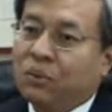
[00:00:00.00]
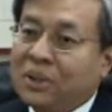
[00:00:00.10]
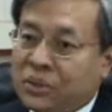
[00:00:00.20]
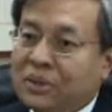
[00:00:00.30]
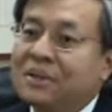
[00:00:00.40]

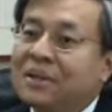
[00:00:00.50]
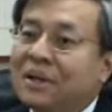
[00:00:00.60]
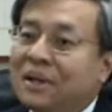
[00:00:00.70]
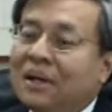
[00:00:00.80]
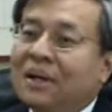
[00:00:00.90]
regions.
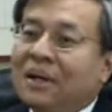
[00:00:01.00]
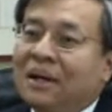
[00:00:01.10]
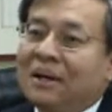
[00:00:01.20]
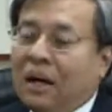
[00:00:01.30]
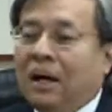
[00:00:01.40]

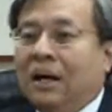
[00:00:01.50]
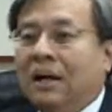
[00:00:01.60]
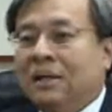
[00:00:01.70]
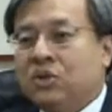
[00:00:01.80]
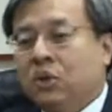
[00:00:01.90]

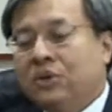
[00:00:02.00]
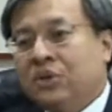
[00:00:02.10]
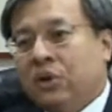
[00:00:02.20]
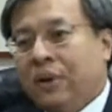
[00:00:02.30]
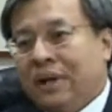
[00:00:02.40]

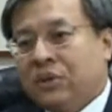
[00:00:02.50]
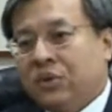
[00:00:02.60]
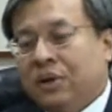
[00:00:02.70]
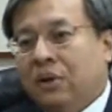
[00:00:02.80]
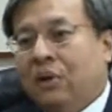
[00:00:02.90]
Associate
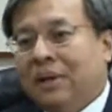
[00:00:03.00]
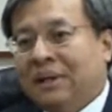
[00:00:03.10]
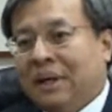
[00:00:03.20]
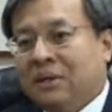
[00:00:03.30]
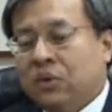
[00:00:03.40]
actually
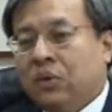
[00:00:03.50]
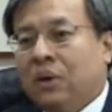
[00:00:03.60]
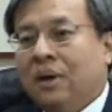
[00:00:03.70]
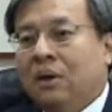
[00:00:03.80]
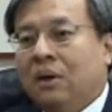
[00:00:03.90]
organize
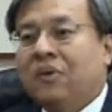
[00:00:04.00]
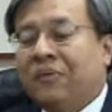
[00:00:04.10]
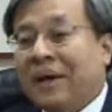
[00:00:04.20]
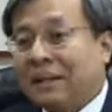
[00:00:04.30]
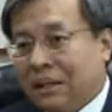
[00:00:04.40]
quite a lot
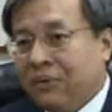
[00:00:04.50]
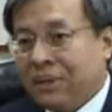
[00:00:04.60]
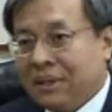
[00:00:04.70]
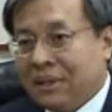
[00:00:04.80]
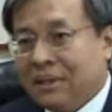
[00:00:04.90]
of
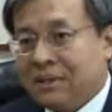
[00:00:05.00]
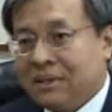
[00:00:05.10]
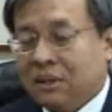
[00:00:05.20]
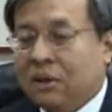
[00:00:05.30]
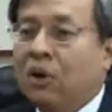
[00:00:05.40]
activities
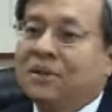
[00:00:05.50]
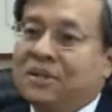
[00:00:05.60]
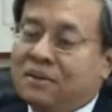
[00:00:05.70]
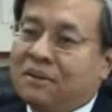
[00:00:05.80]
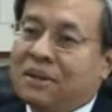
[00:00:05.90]

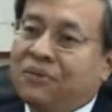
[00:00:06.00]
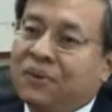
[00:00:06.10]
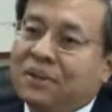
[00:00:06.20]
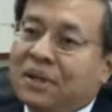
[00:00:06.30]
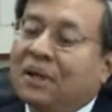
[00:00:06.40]
across
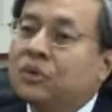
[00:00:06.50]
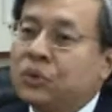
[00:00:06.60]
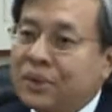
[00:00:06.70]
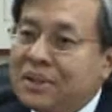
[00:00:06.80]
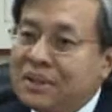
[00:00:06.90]
different
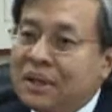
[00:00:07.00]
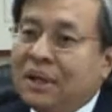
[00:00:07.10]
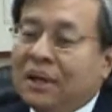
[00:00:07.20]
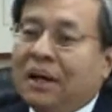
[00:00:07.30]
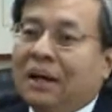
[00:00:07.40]
countries.
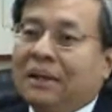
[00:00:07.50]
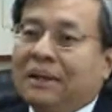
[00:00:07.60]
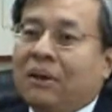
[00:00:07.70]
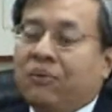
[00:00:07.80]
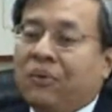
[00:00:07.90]

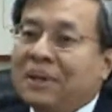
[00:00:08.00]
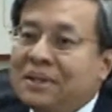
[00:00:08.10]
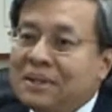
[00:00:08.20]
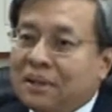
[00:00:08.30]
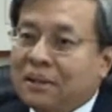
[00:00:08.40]
Like for
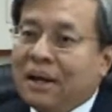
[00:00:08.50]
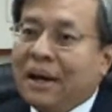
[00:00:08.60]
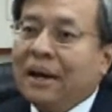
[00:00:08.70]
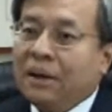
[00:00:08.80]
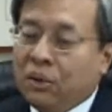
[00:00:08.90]
instance,
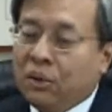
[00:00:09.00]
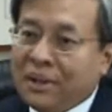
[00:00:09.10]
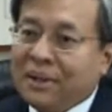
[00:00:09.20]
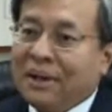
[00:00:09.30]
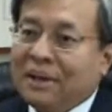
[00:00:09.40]

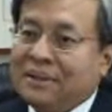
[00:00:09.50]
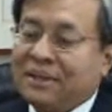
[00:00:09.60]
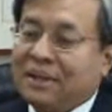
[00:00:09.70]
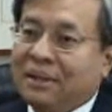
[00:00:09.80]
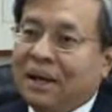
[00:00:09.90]
annually
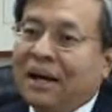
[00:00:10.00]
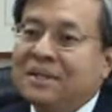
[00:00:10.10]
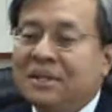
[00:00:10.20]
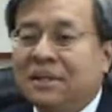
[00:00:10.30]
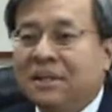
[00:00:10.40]
there's an
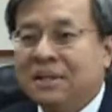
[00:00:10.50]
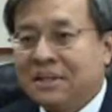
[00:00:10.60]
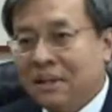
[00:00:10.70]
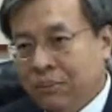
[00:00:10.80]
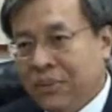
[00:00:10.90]
ICT
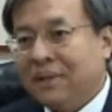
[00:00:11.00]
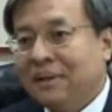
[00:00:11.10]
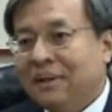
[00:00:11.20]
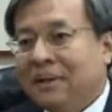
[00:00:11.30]
Summit